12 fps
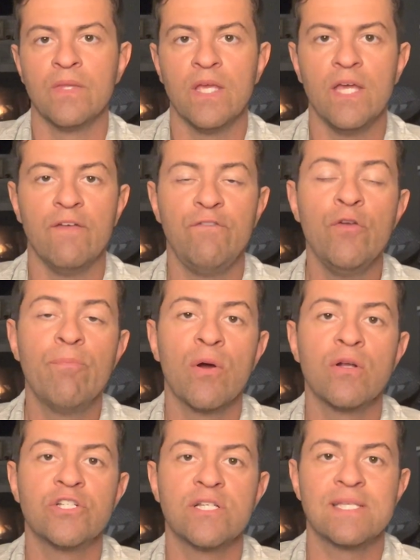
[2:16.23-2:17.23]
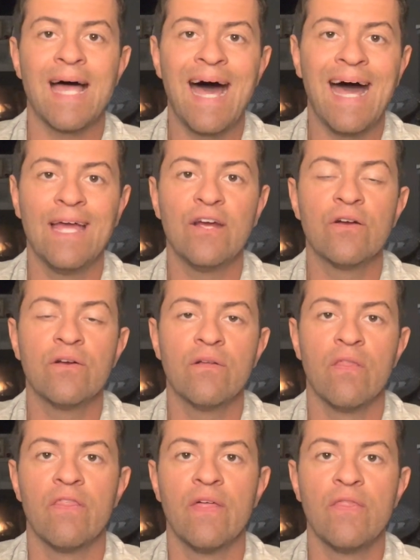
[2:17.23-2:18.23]
If you purchase higher
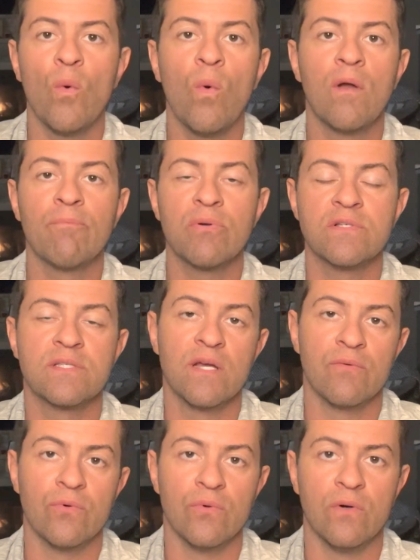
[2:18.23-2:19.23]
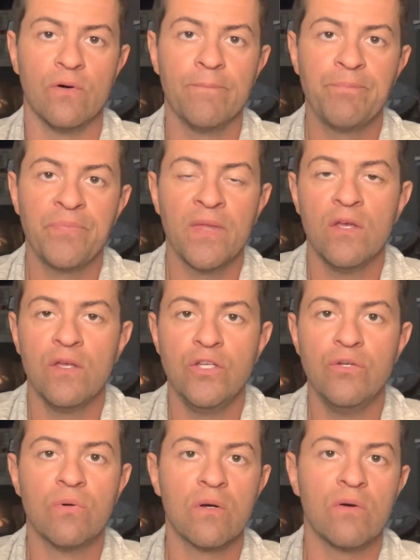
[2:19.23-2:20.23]
than the 1% rule,
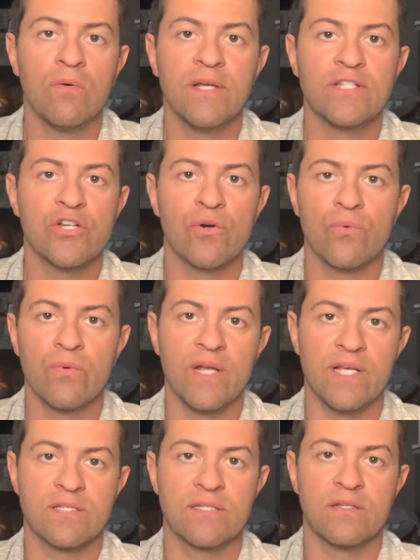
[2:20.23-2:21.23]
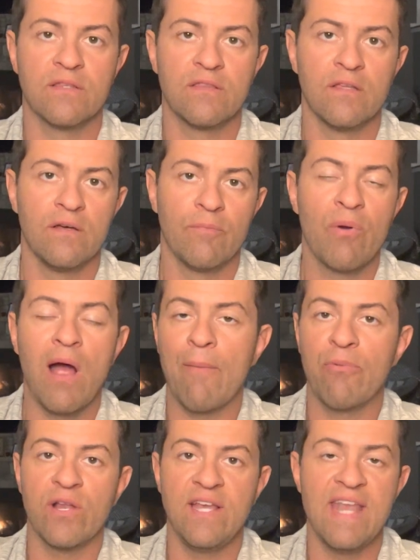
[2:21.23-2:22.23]
you are going to risk the
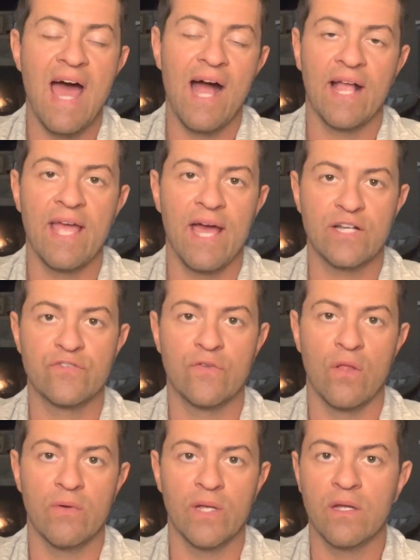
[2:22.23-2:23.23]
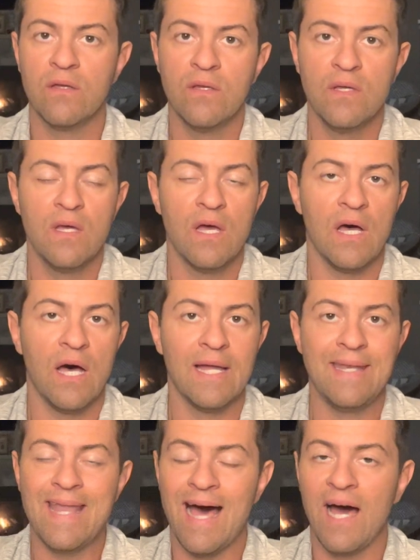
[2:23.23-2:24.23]
property not cash flowing. A
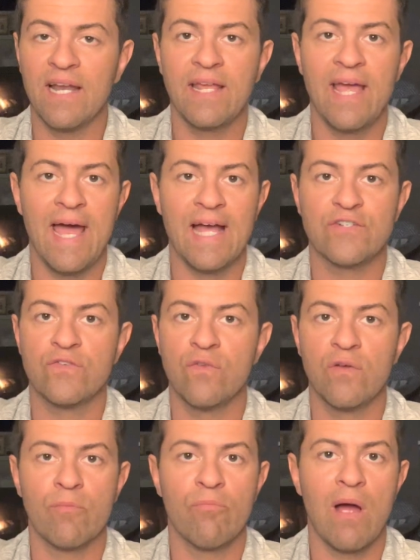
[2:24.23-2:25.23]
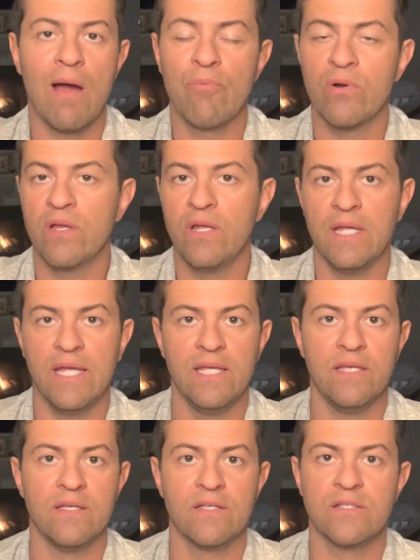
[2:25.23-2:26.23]
non-cash flowing property
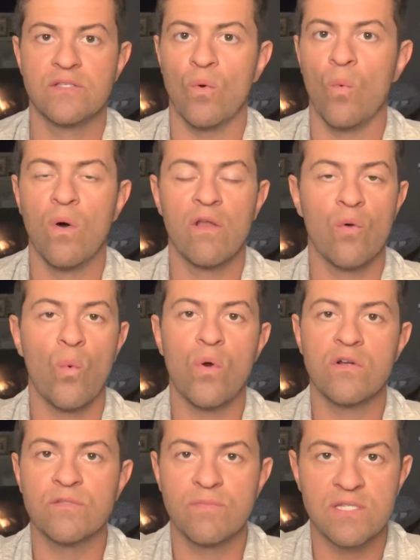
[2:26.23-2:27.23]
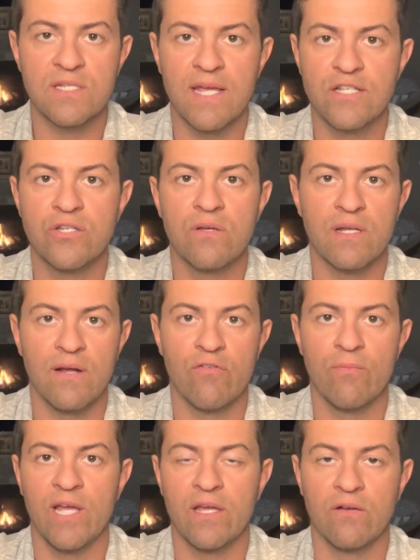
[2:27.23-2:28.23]
is one of the worst mistakes you could ever
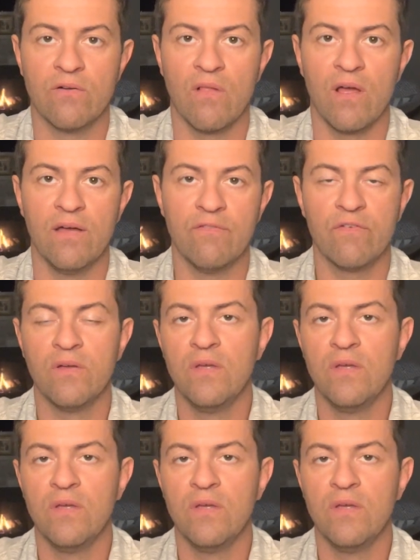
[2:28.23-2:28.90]
make in your life.